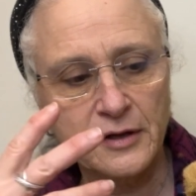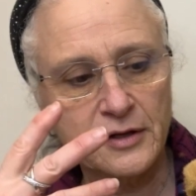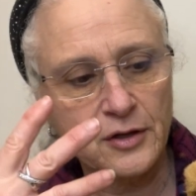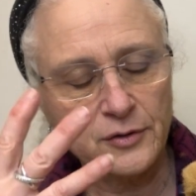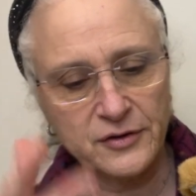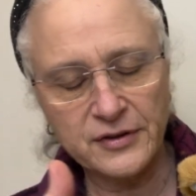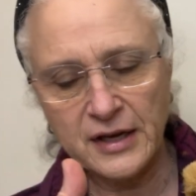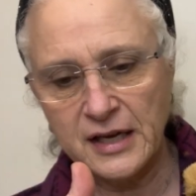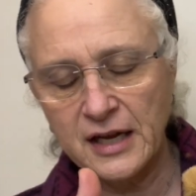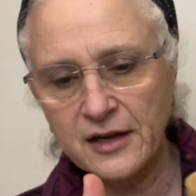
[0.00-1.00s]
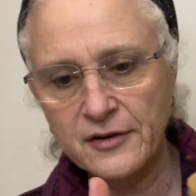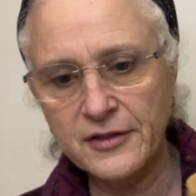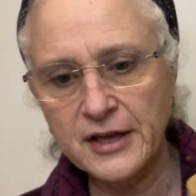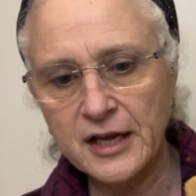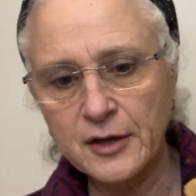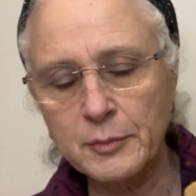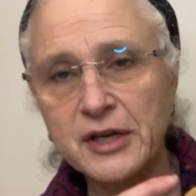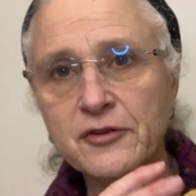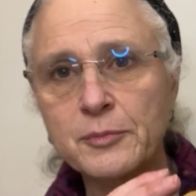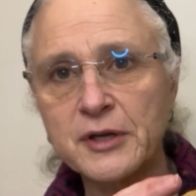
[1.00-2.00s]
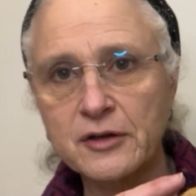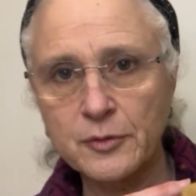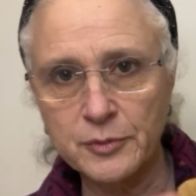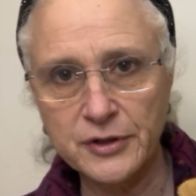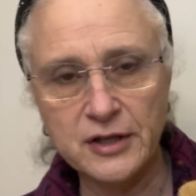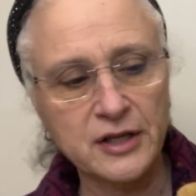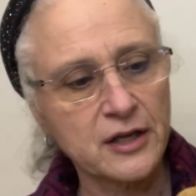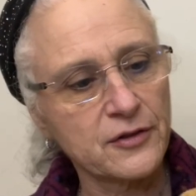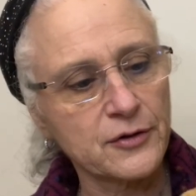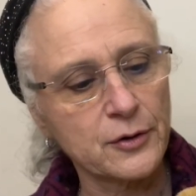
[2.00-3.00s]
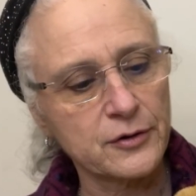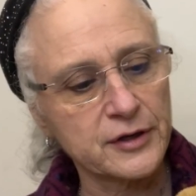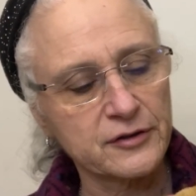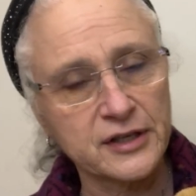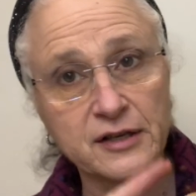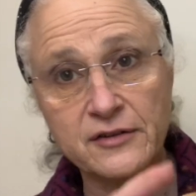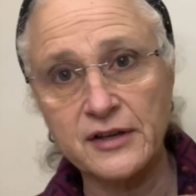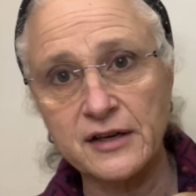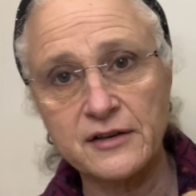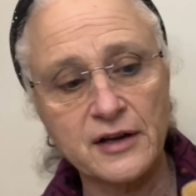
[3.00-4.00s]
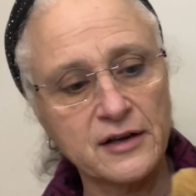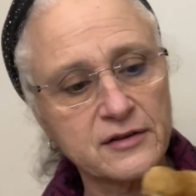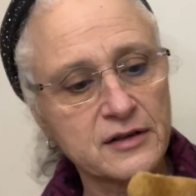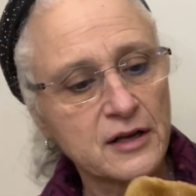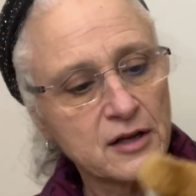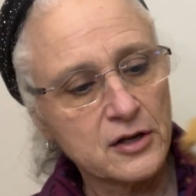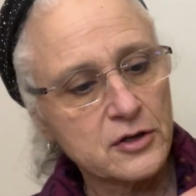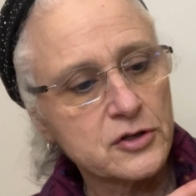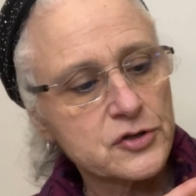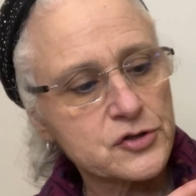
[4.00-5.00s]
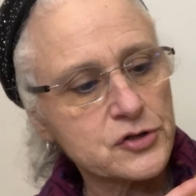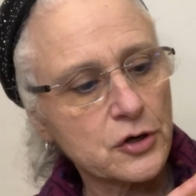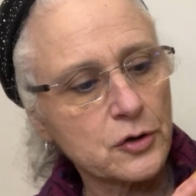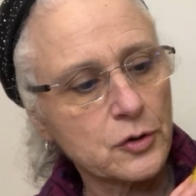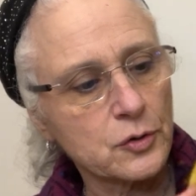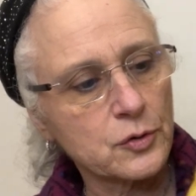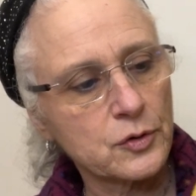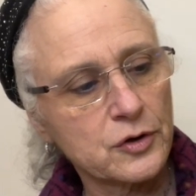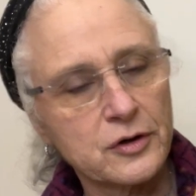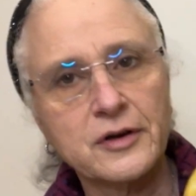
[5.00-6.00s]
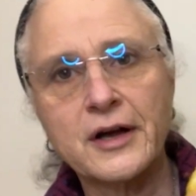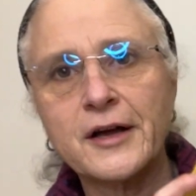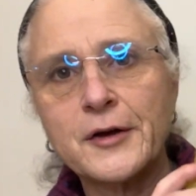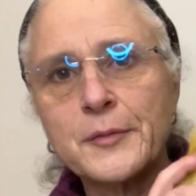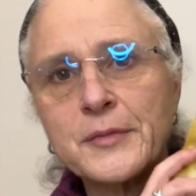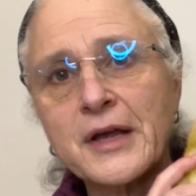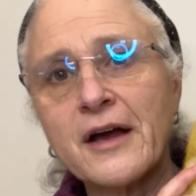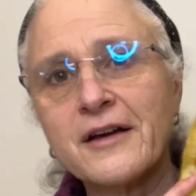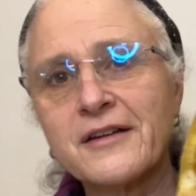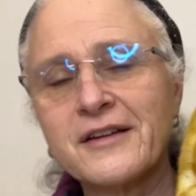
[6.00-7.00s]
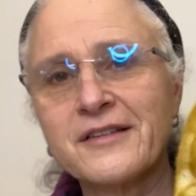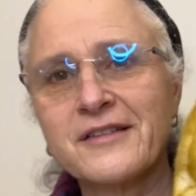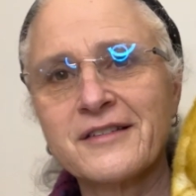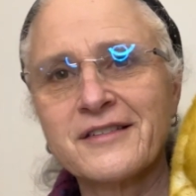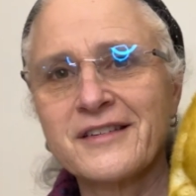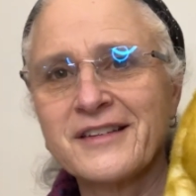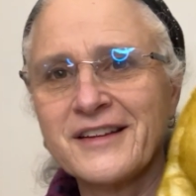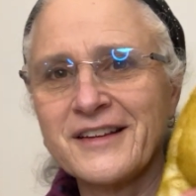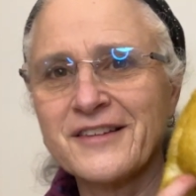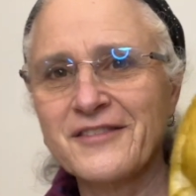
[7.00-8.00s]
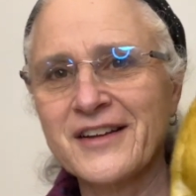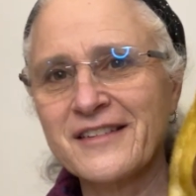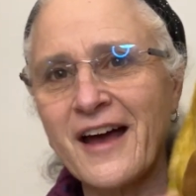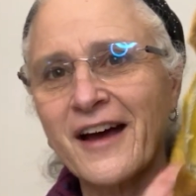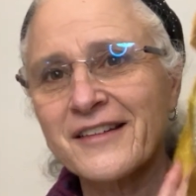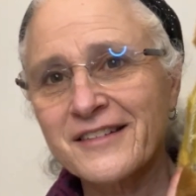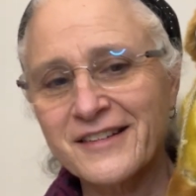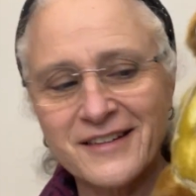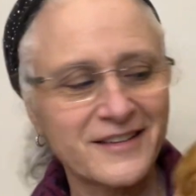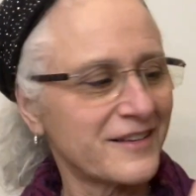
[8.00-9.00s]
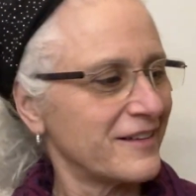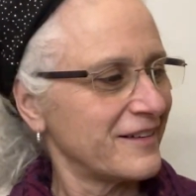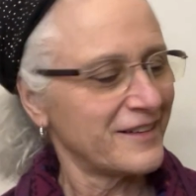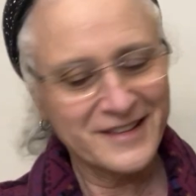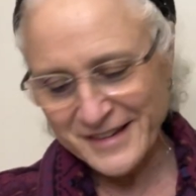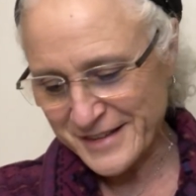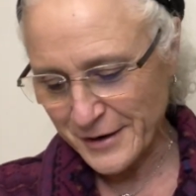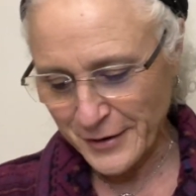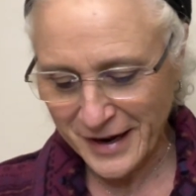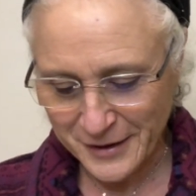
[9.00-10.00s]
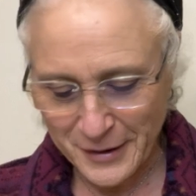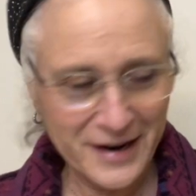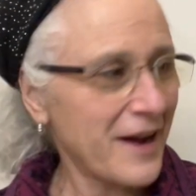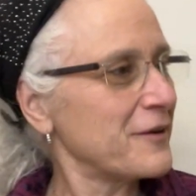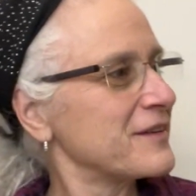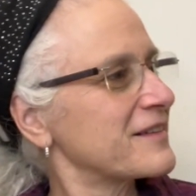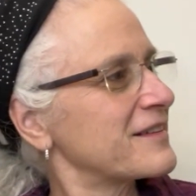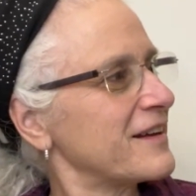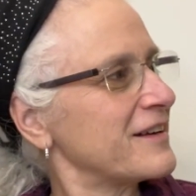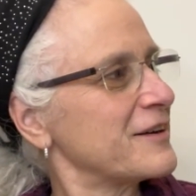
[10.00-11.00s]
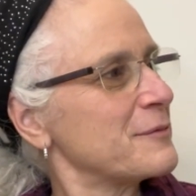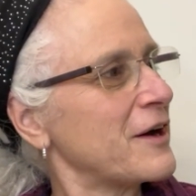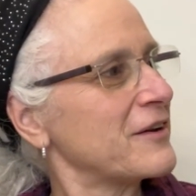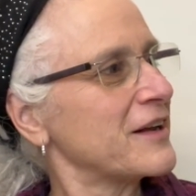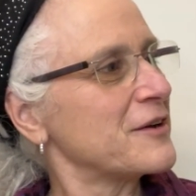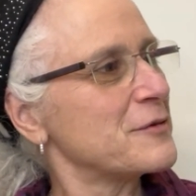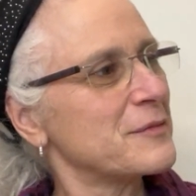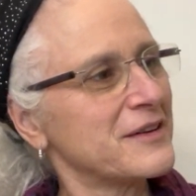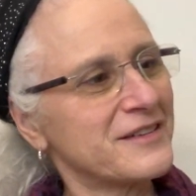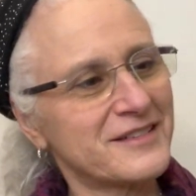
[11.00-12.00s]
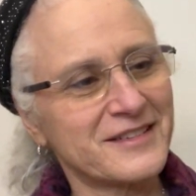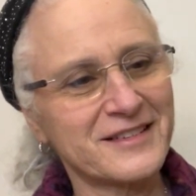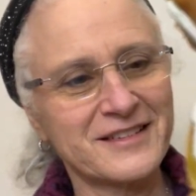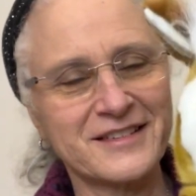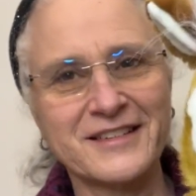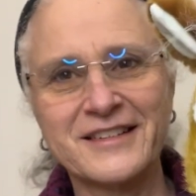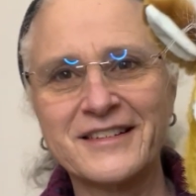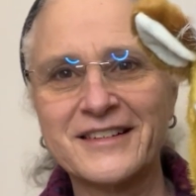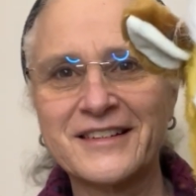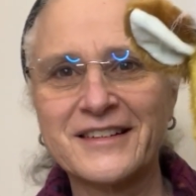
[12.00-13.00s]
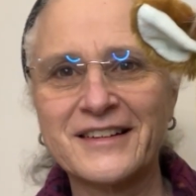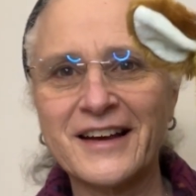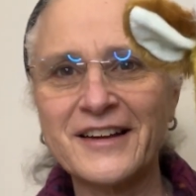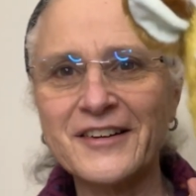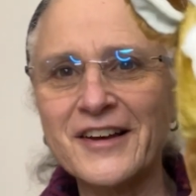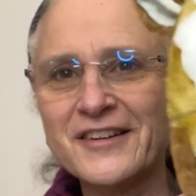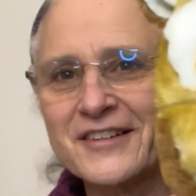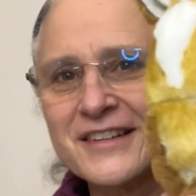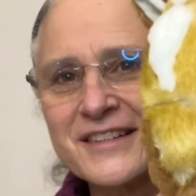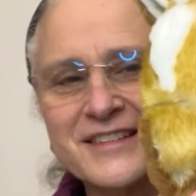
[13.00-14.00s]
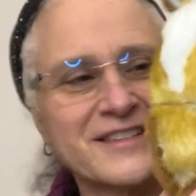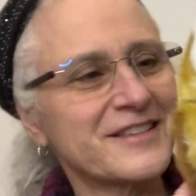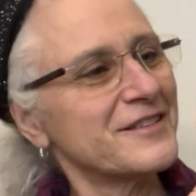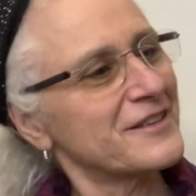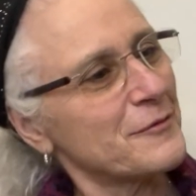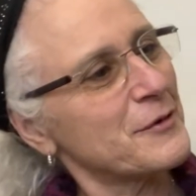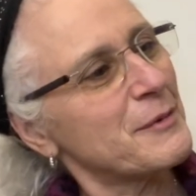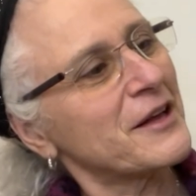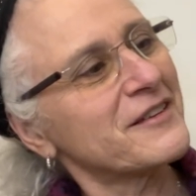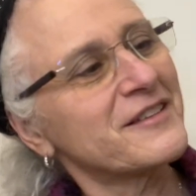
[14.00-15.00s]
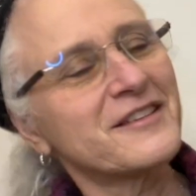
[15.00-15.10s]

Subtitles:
You know, it's a secondhand thing, but it's been completely and thoroughly cleaned and sanitized. So yeah, he's fantastic. So anyway, I was excited about him. He's just, I don't know, he's just, there's something about this